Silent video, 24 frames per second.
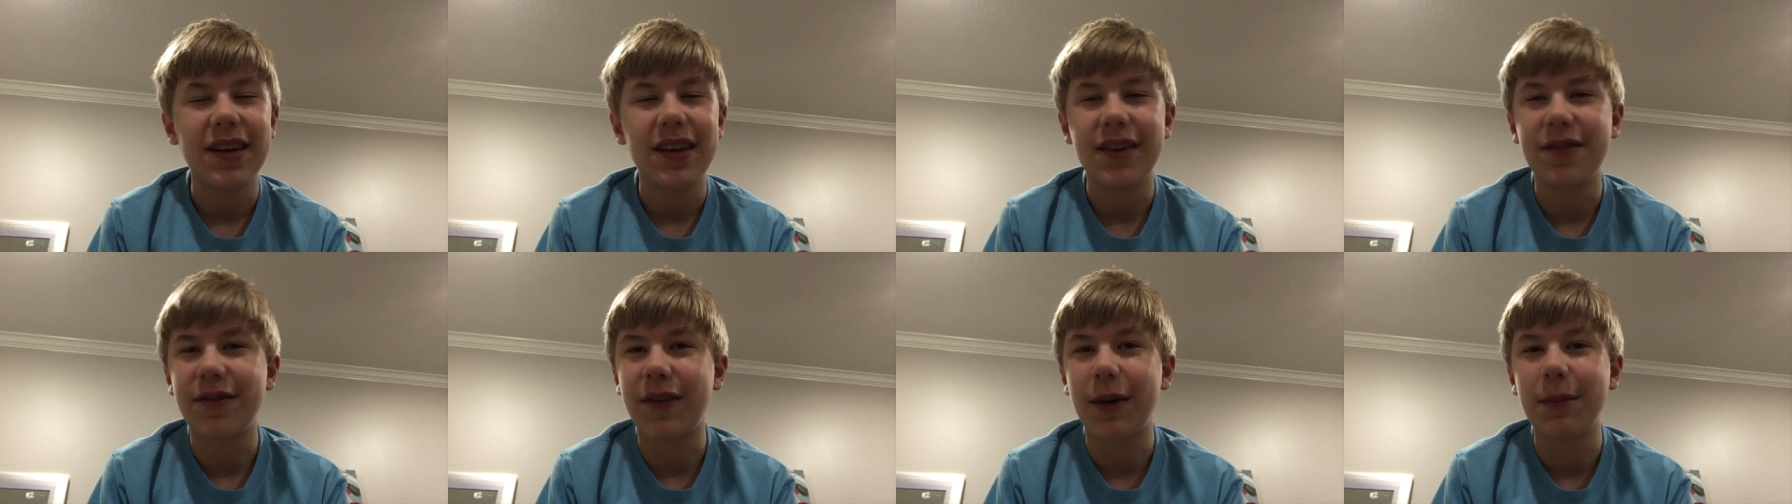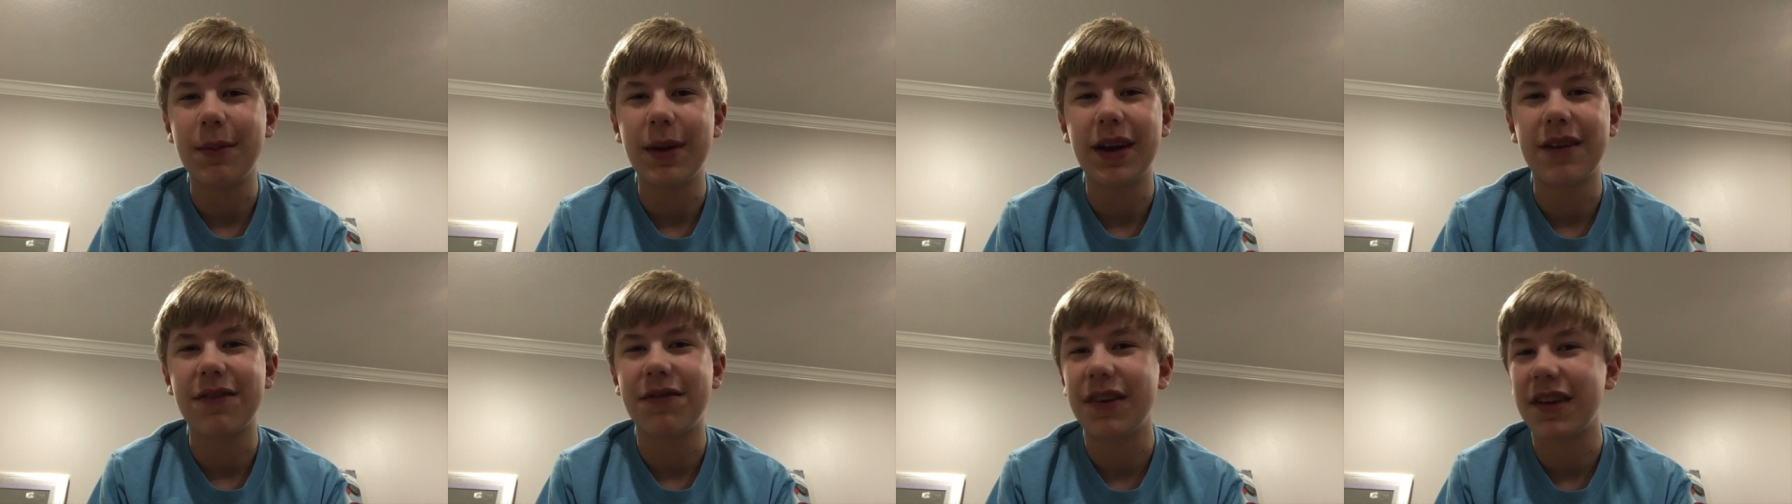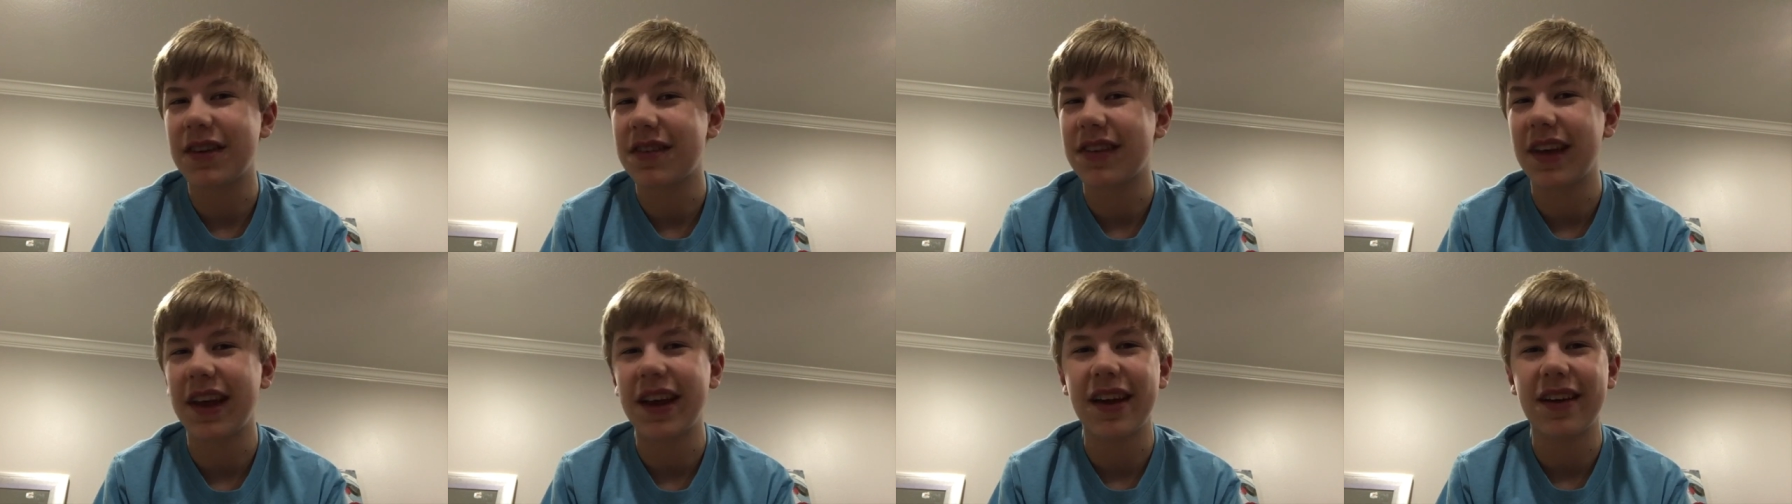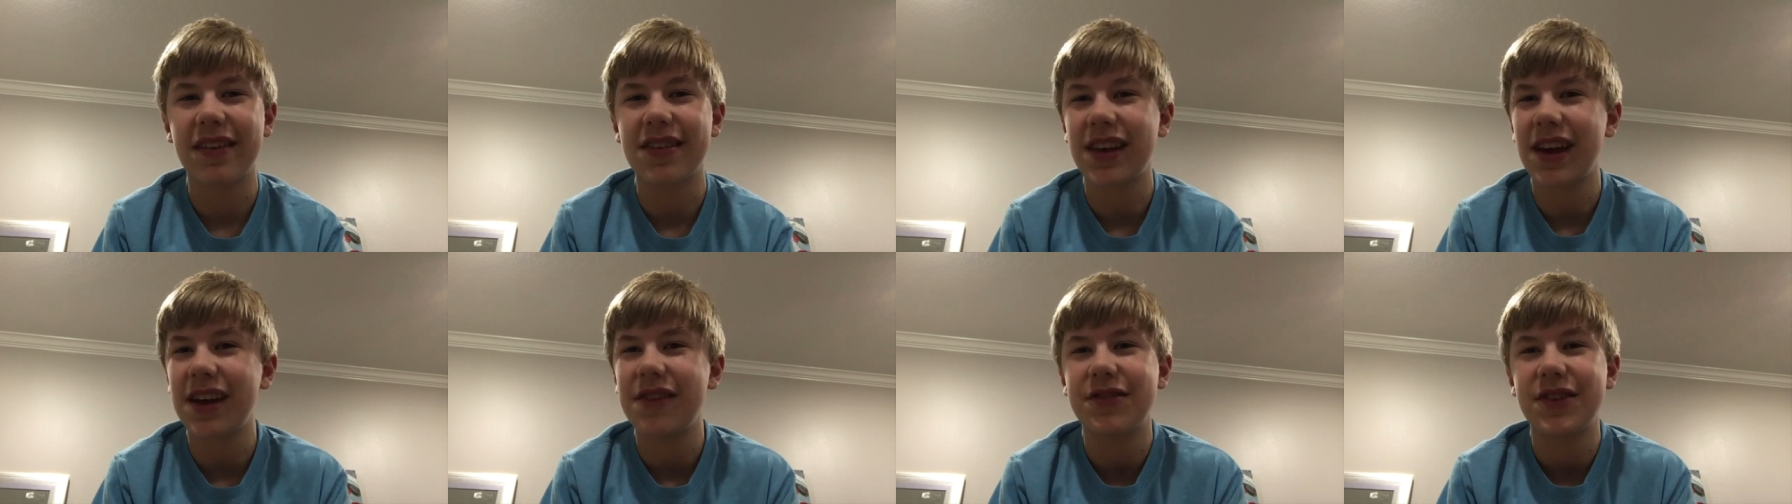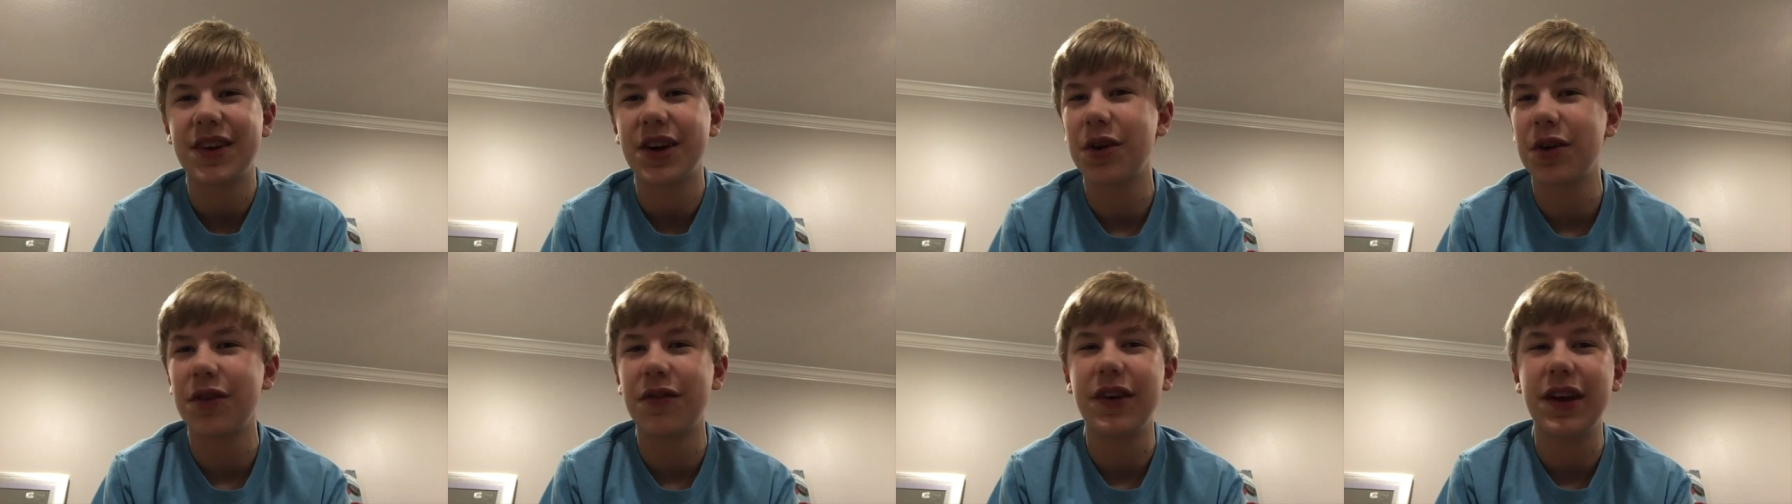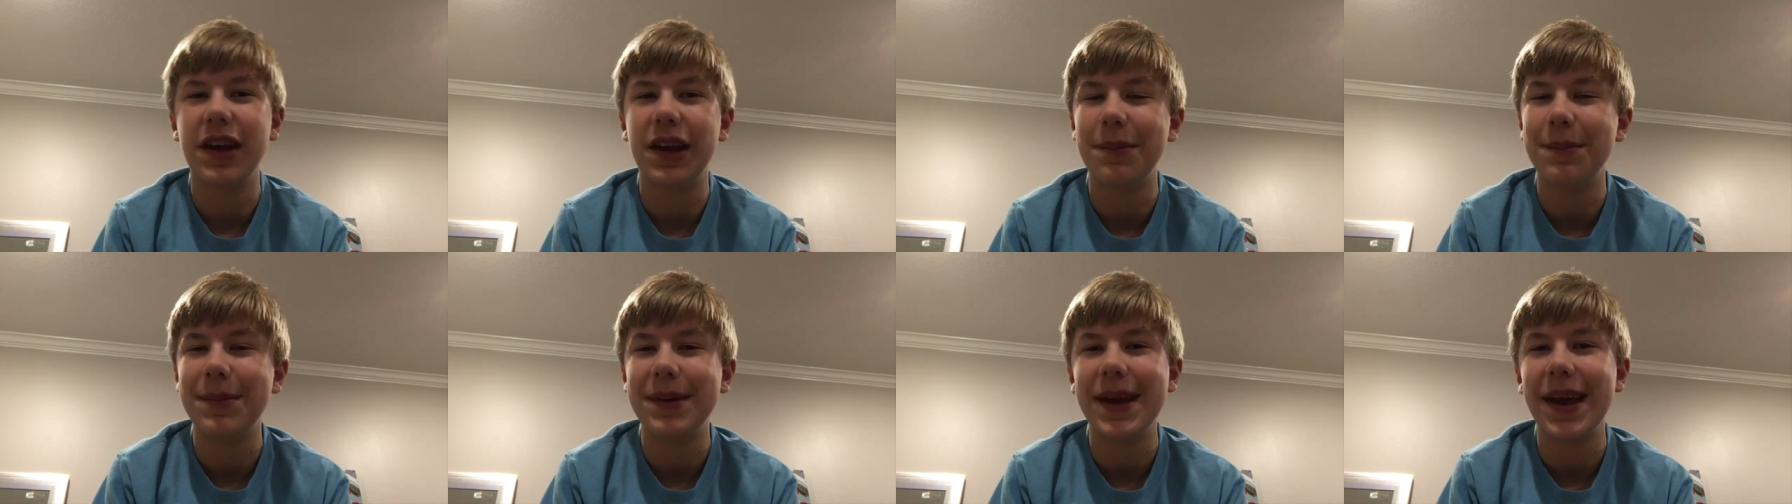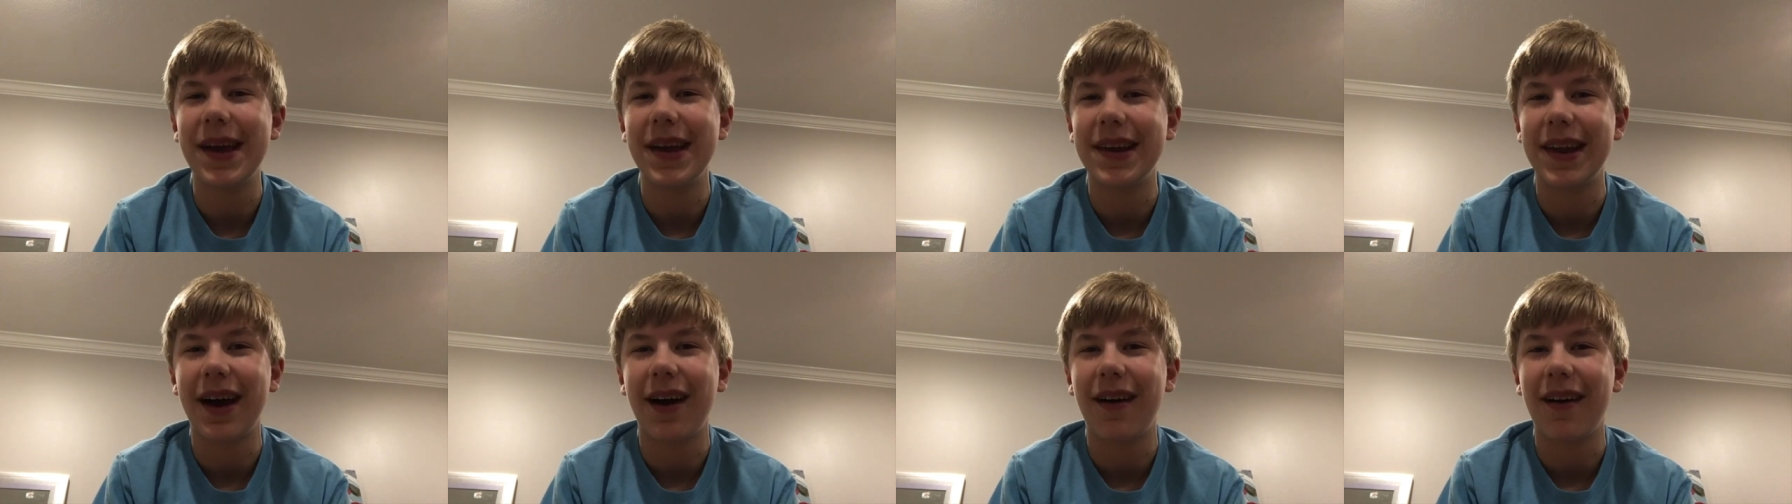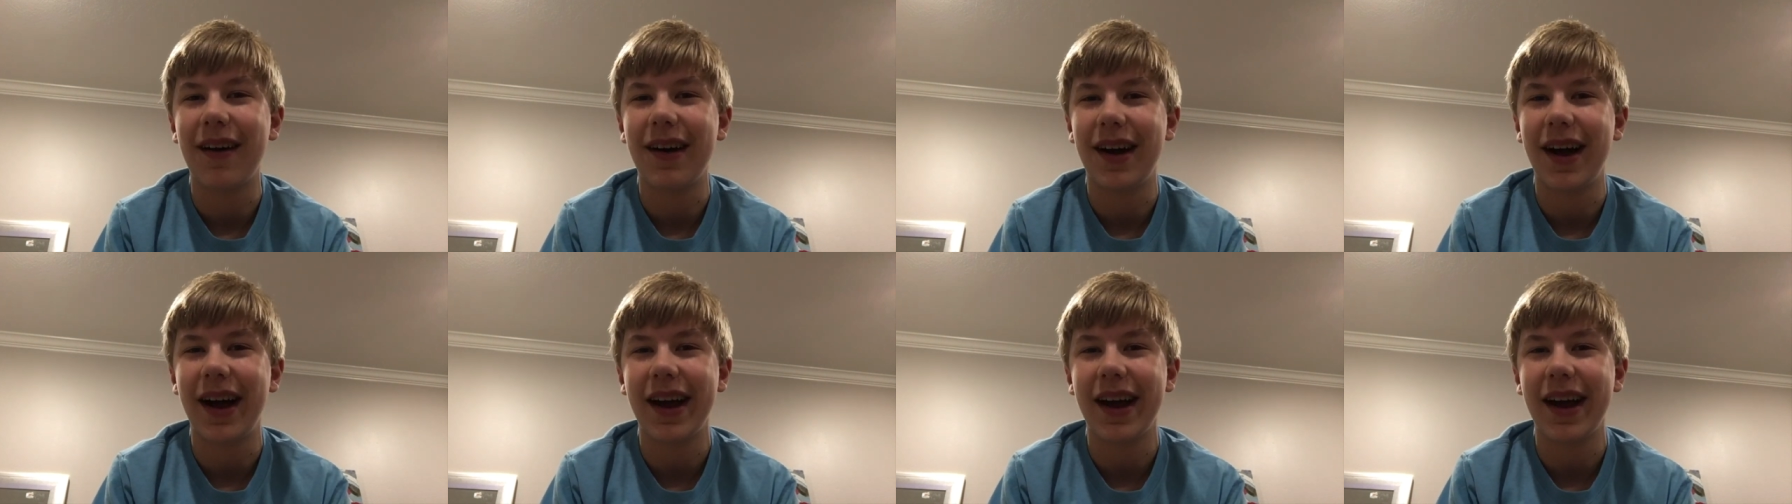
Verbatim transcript: If I make this, I guess I have to go to the NBA now.